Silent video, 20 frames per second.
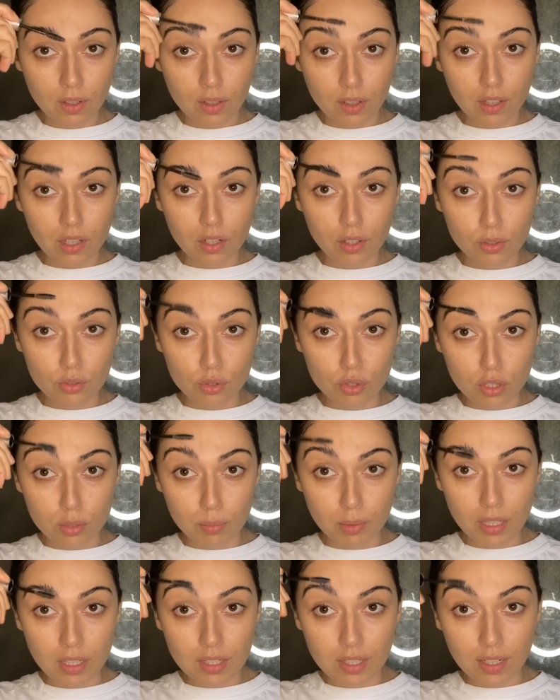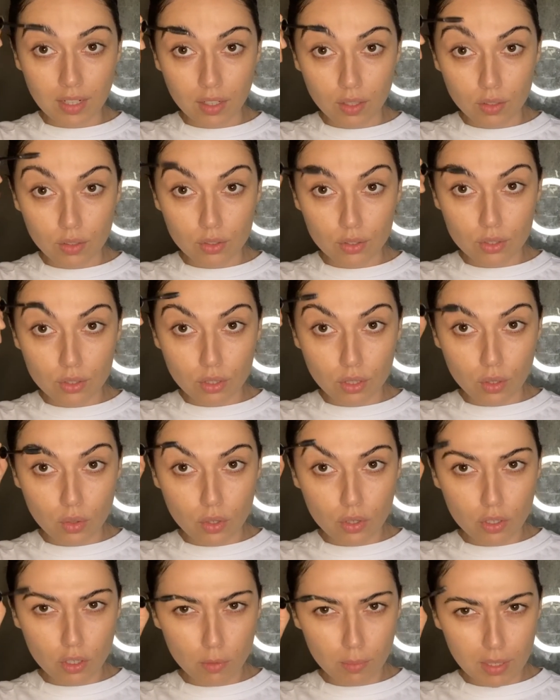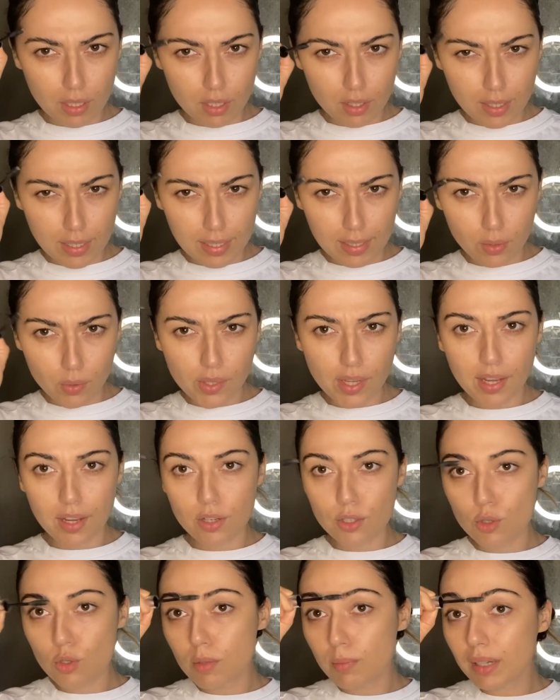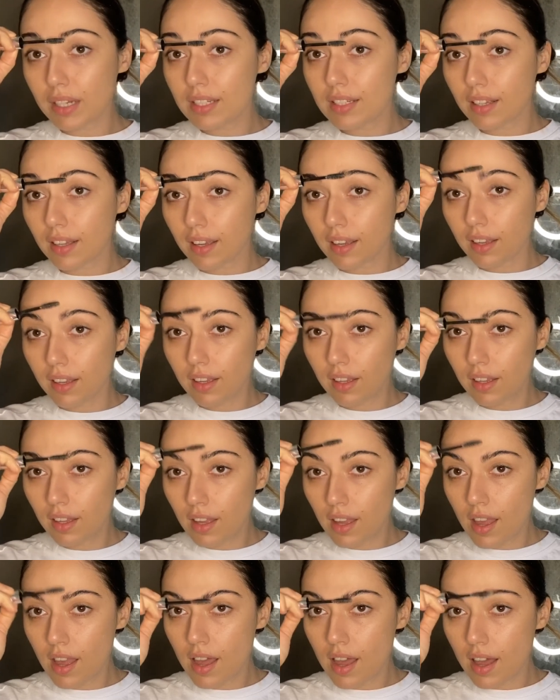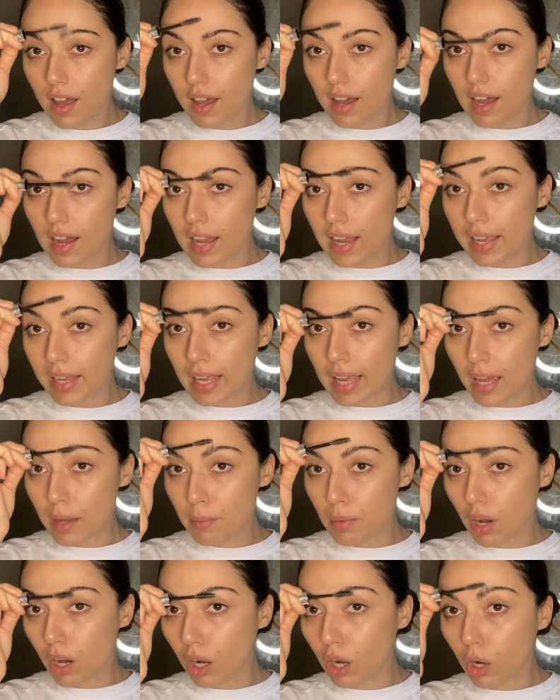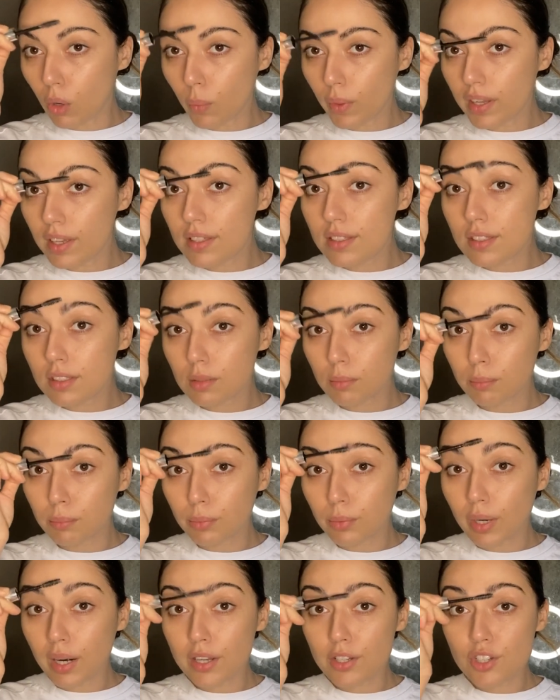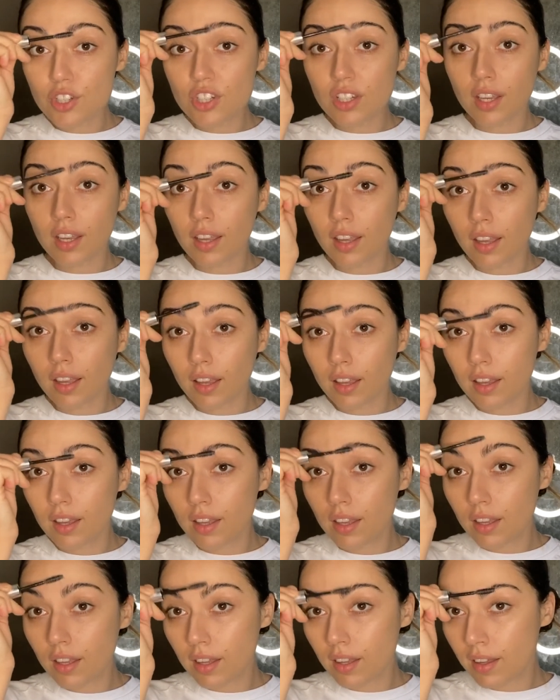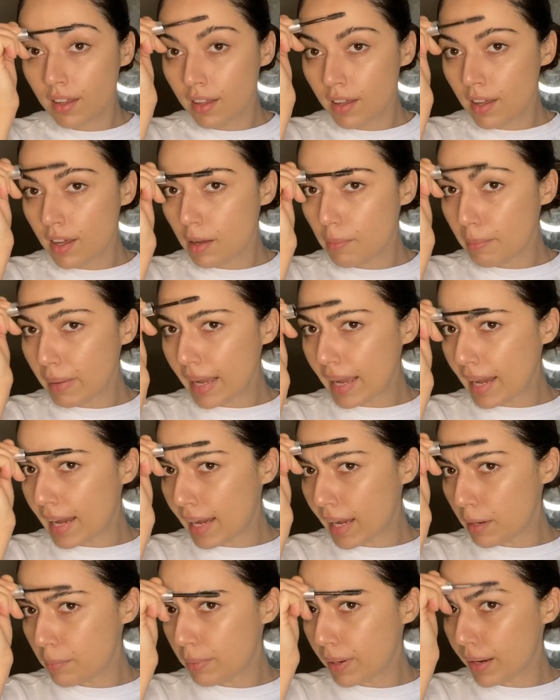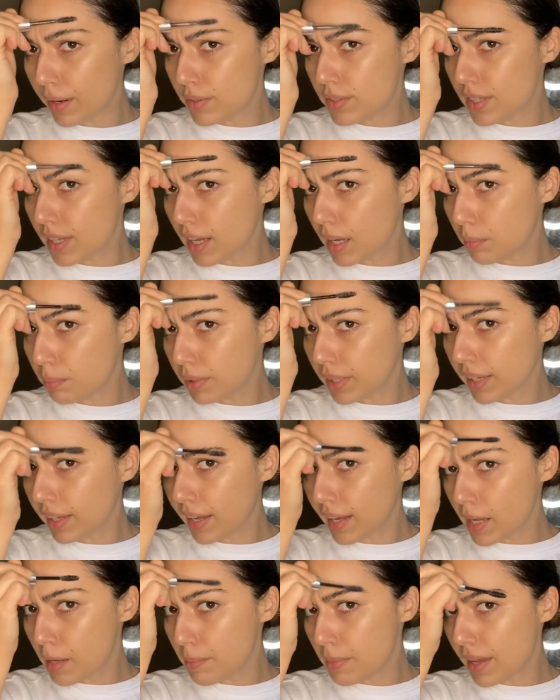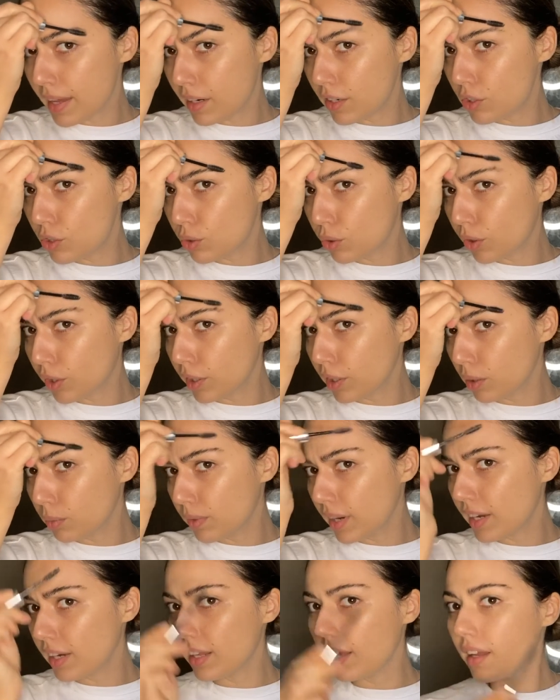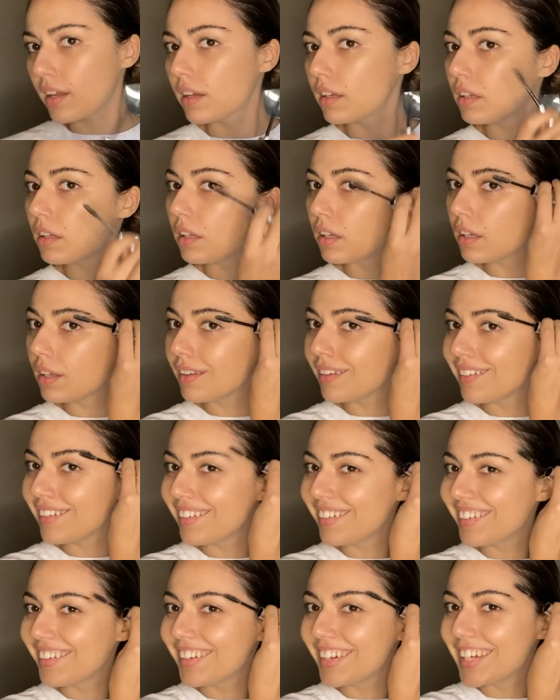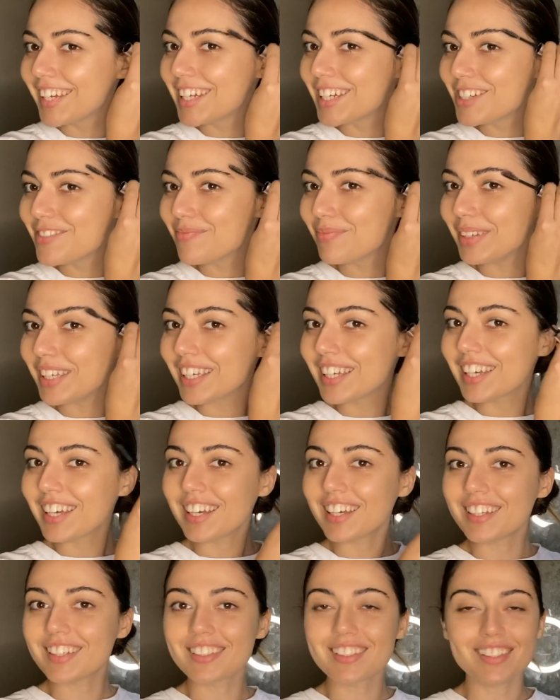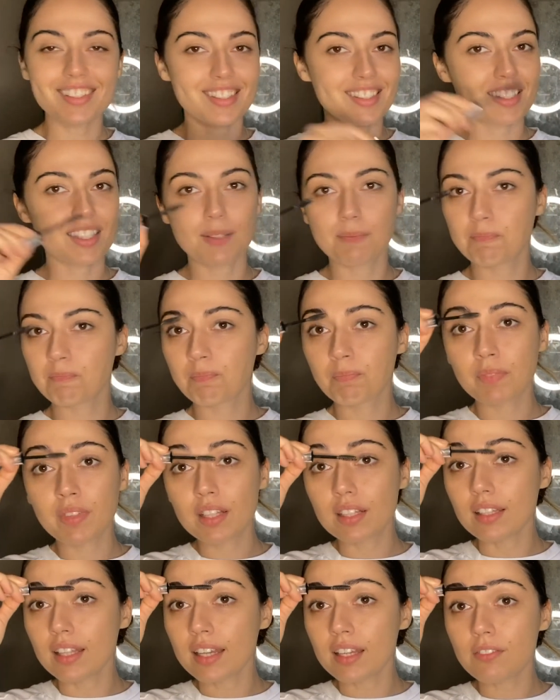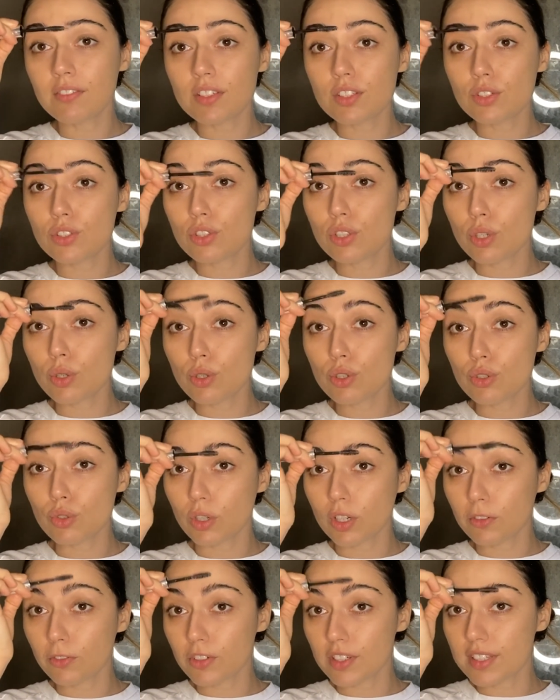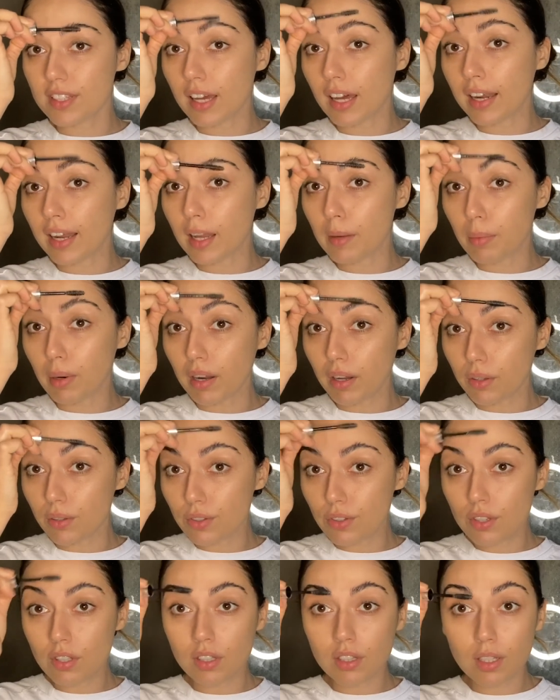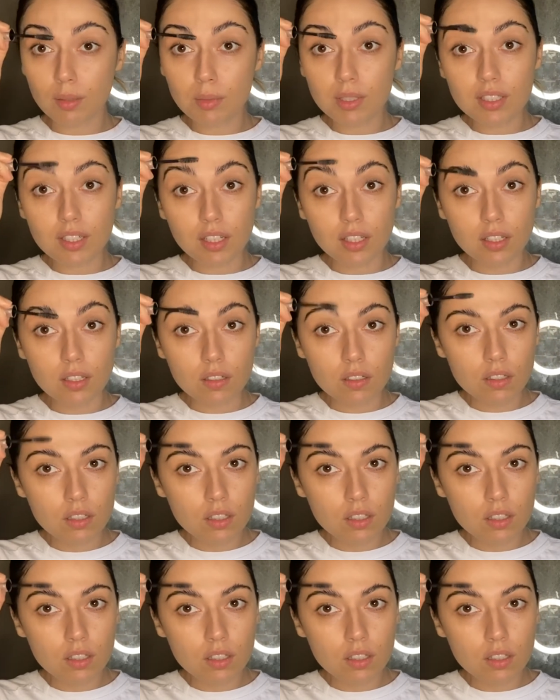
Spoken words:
that are drooping down. So no matter how casual my day, I am always brushing my eyebrows up like I'm editorial ready, because life is too short for sad eyebrows, let me tell you.